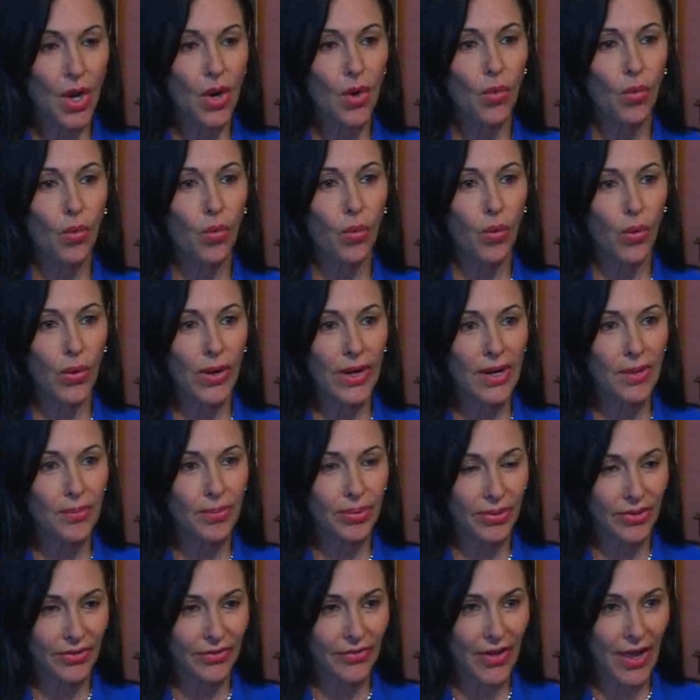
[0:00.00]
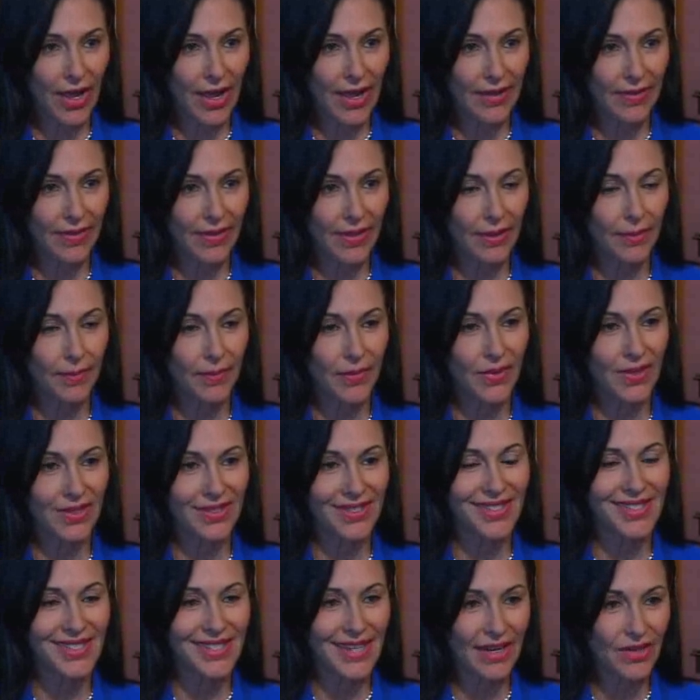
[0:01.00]
we provide them the
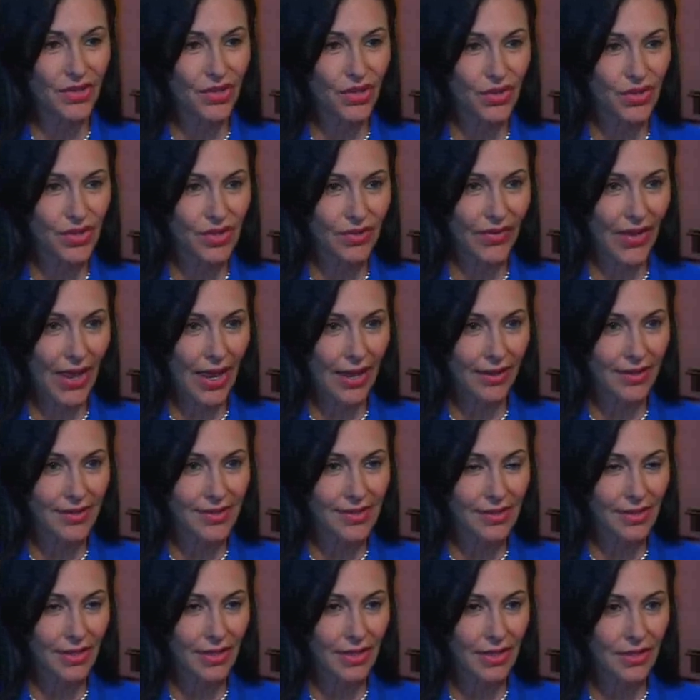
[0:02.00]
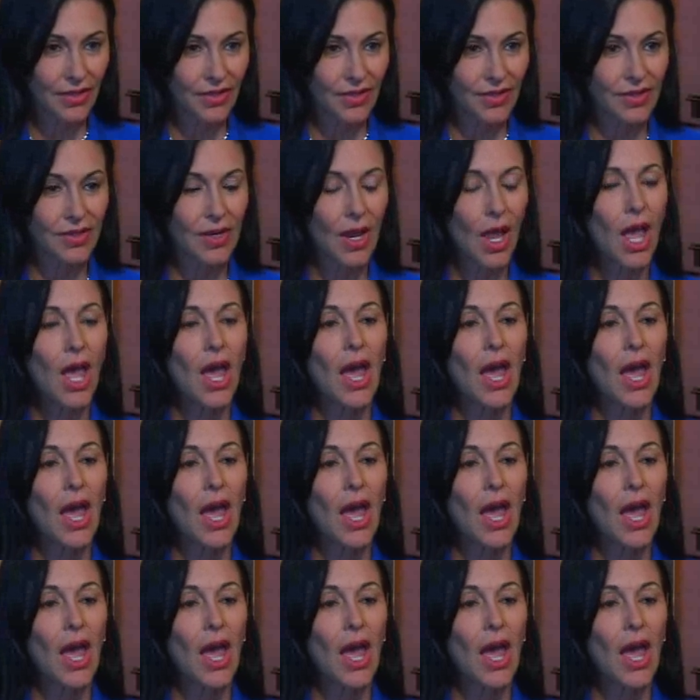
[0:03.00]
centers of excellence,